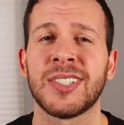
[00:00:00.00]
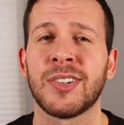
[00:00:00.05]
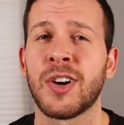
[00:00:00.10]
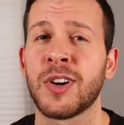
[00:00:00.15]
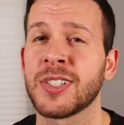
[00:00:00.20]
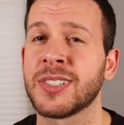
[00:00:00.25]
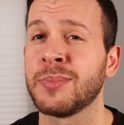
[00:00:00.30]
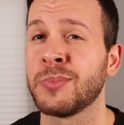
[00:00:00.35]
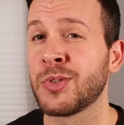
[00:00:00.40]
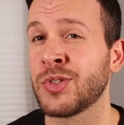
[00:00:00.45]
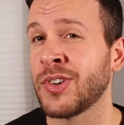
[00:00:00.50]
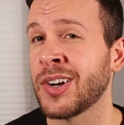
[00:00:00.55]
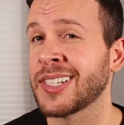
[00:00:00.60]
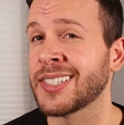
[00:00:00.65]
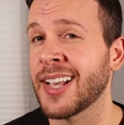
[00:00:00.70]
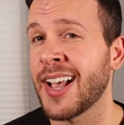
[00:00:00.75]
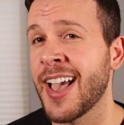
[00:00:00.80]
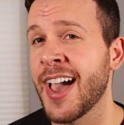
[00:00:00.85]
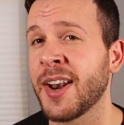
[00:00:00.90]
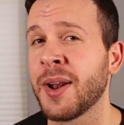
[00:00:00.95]
There are some
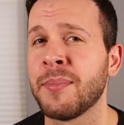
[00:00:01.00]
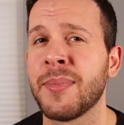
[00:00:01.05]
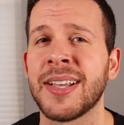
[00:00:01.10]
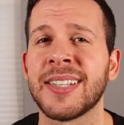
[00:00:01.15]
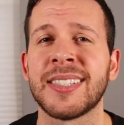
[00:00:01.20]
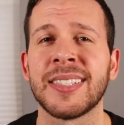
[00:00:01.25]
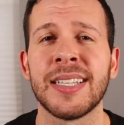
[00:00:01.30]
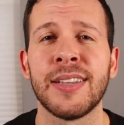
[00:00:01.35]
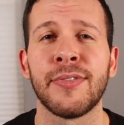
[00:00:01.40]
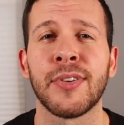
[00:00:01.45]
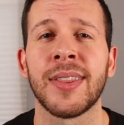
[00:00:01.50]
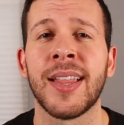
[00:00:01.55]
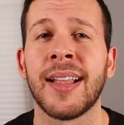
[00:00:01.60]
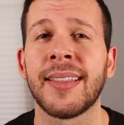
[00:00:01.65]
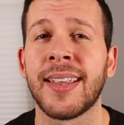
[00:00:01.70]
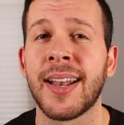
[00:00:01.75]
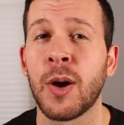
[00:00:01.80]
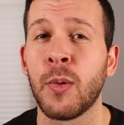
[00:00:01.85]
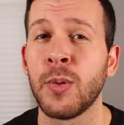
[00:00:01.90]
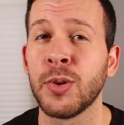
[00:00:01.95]
tricks I had up my sleeve for that that I